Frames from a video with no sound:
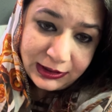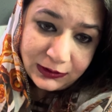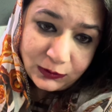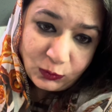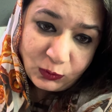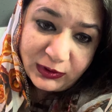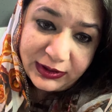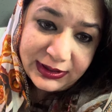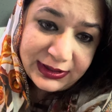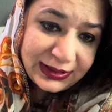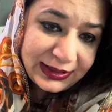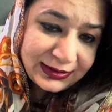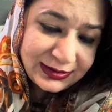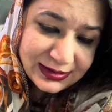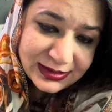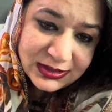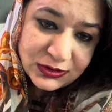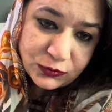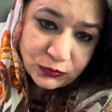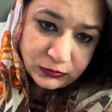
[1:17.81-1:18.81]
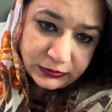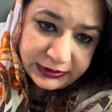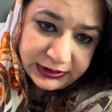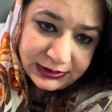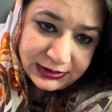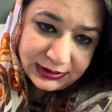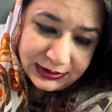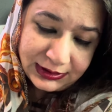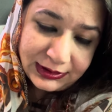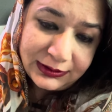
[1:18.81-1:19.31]
what they
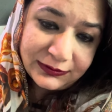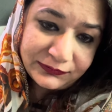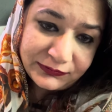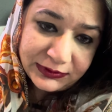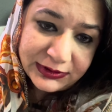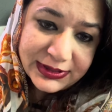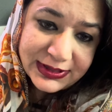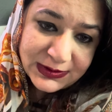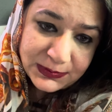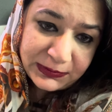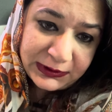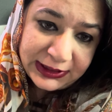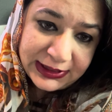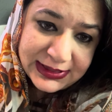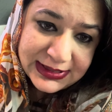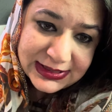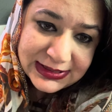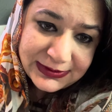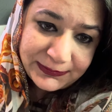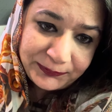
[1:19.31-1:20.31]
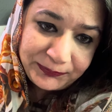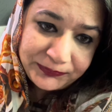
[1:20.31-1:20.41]
destroyed in the first place.